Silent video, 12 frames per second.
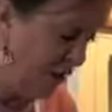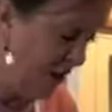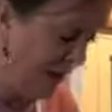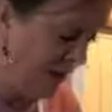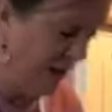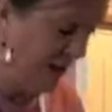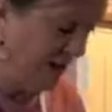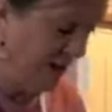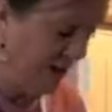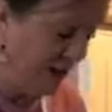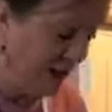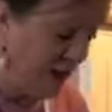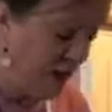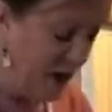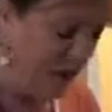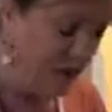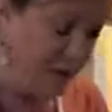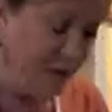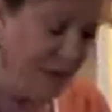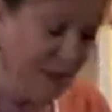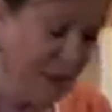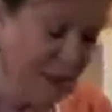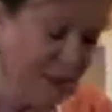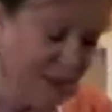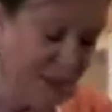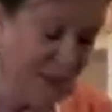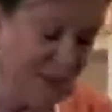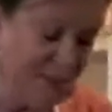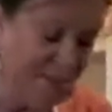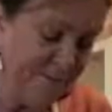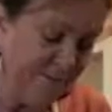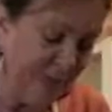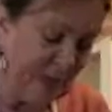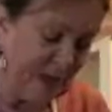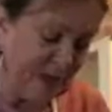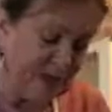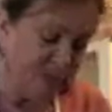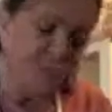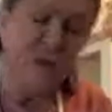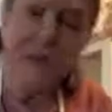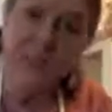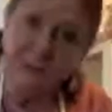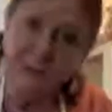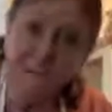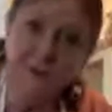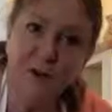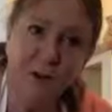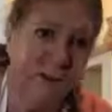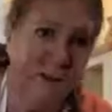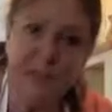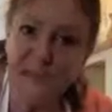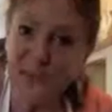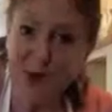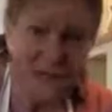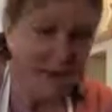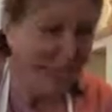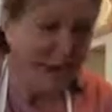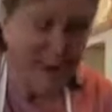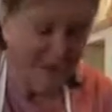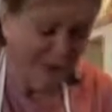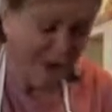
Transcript: got in here, which is reasonably firm, literally plain